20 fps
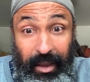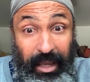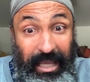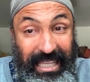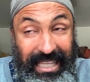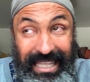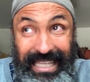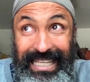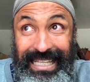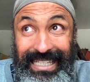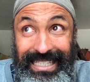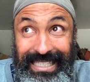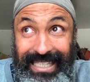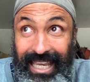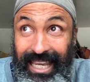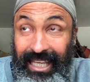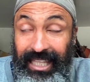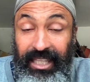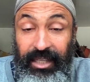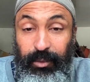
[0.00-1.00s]

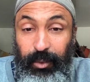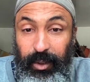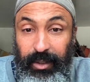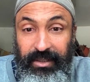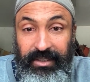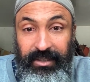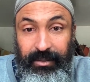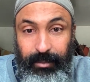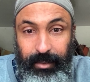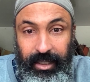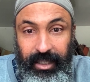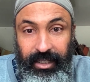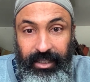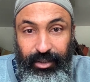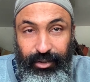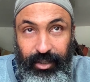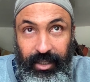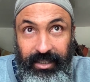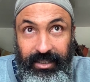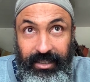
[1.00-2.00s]
exactly whilst committing
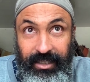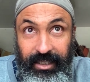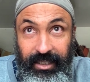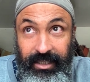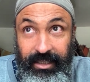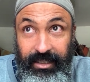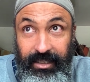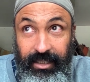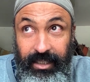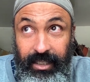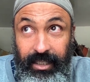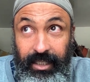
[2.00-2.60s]
atrocities.